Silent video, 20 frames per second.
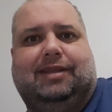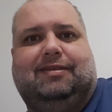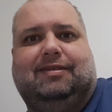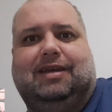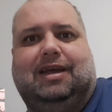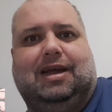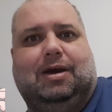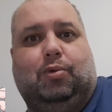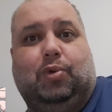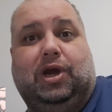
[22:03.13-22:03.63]
let's
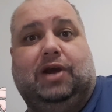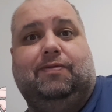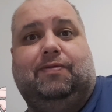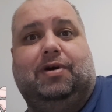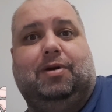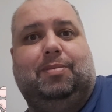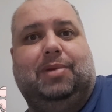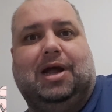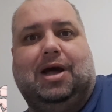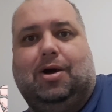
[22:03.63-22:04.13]
say, a week
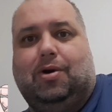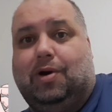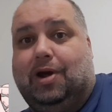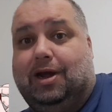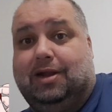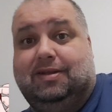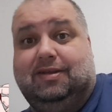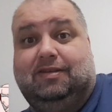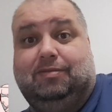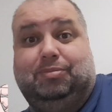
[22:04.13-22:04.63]
from now
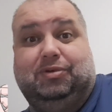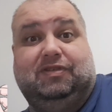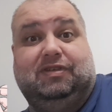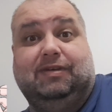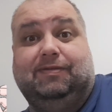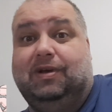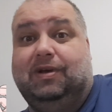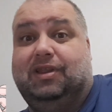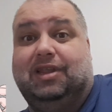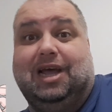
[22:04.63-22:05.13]
at a
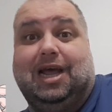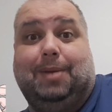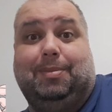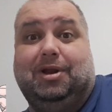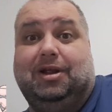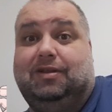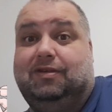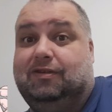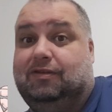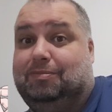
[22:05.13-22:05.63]
specific
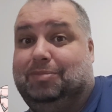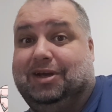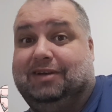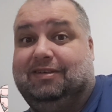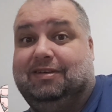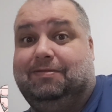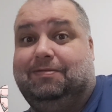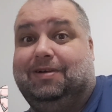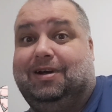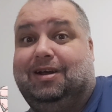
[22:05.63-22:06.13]
time that you
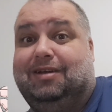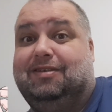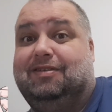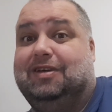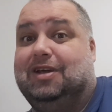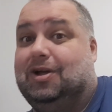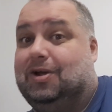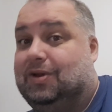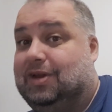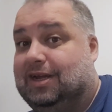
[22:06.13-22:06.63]
specify.
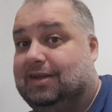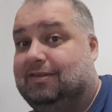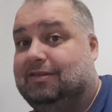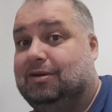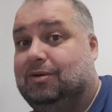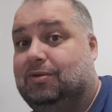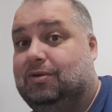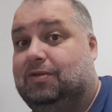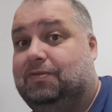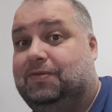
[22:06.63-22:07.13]
So
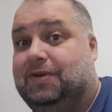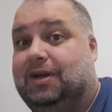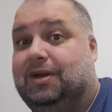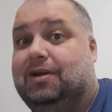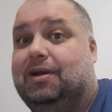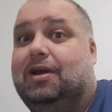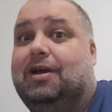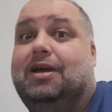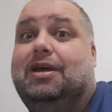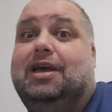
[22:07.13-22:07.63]
that's a good
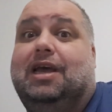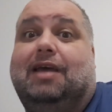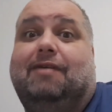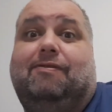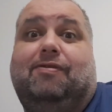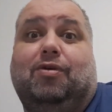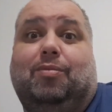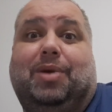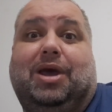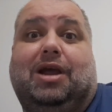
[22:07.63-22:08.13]
thing.
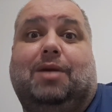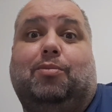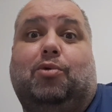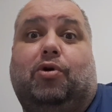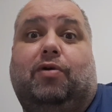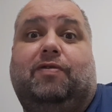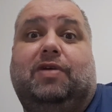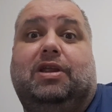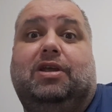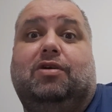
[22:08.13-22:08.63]
If you make
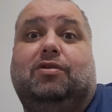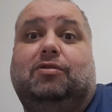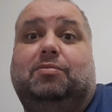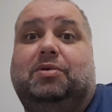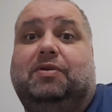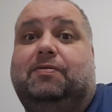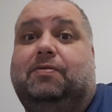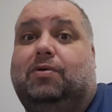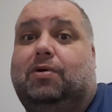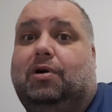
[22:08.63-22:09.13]
more
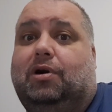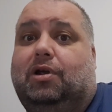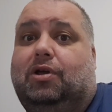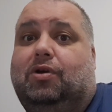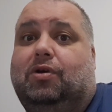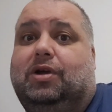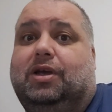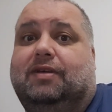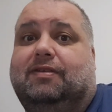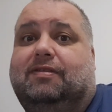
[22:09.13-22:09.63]
videos before,
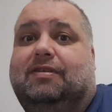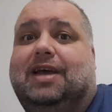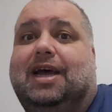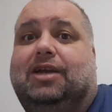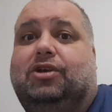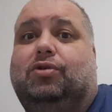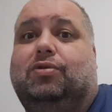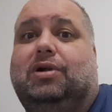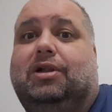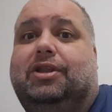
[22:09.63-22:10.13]
you can
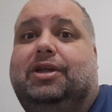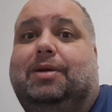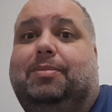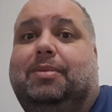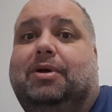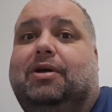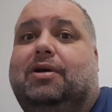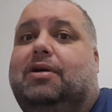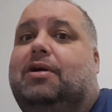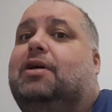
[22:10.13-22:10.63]
schedule
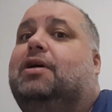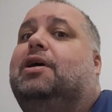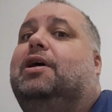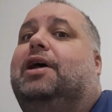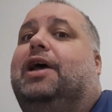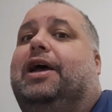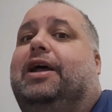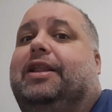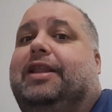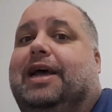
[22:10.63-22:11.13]
them,
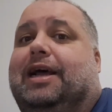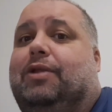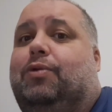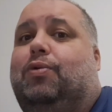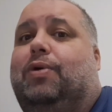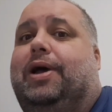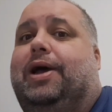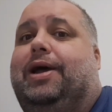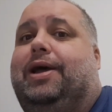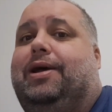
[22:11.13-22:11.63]
and
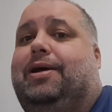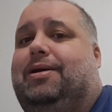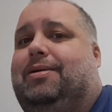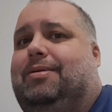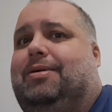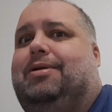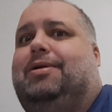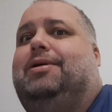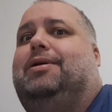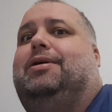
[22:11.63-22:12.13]
that way
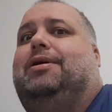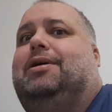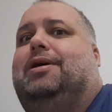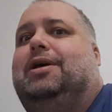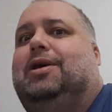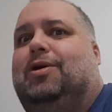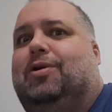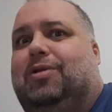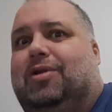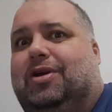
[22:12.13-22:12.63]

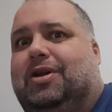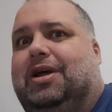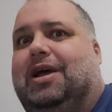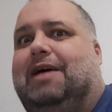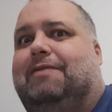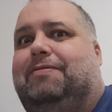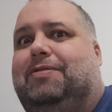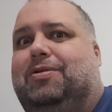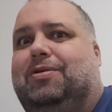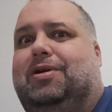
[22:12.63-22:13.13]
you don't
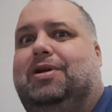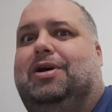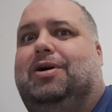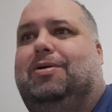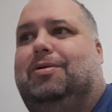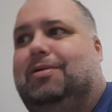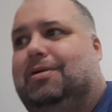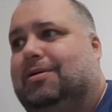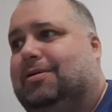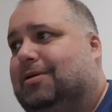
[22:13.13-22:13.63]
have to, you
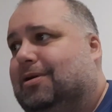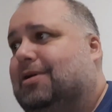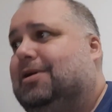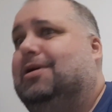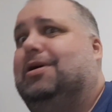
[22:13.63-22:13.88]
know,